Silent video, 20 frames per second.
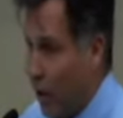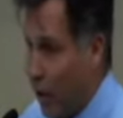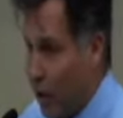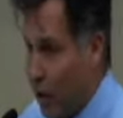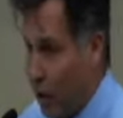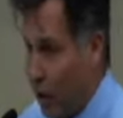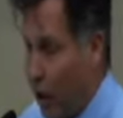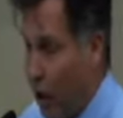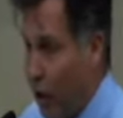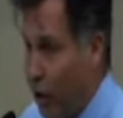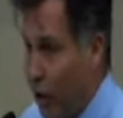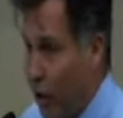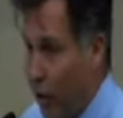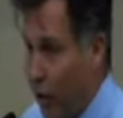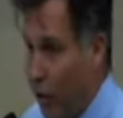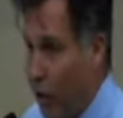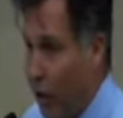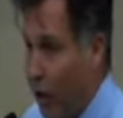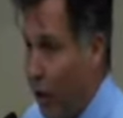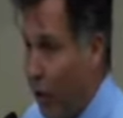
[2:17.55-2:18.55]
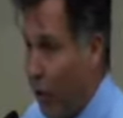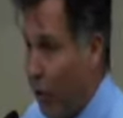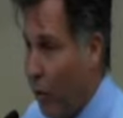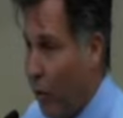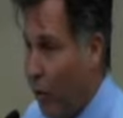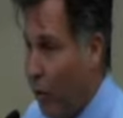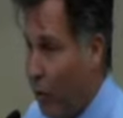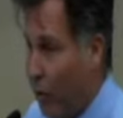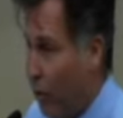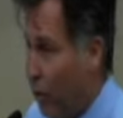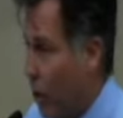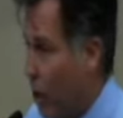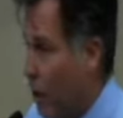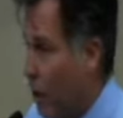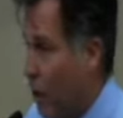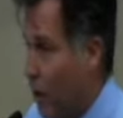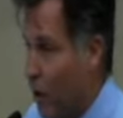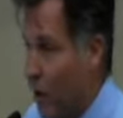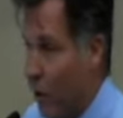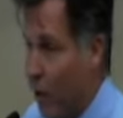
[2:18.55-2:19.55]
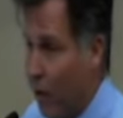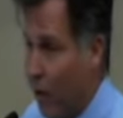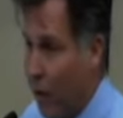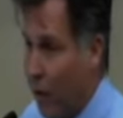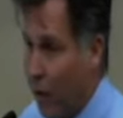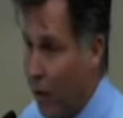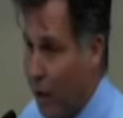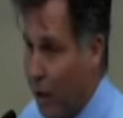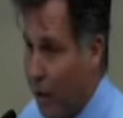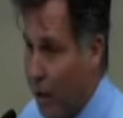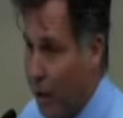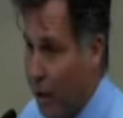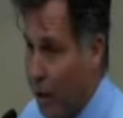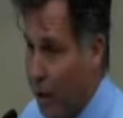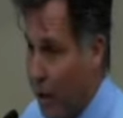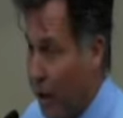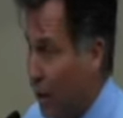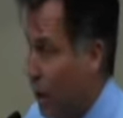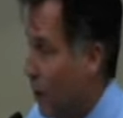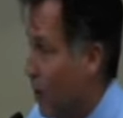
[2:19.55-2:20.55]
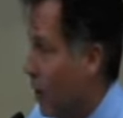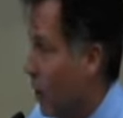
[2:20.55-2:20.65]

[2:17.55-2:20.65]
and as long as you don't tinker with it too much, it self-regulates.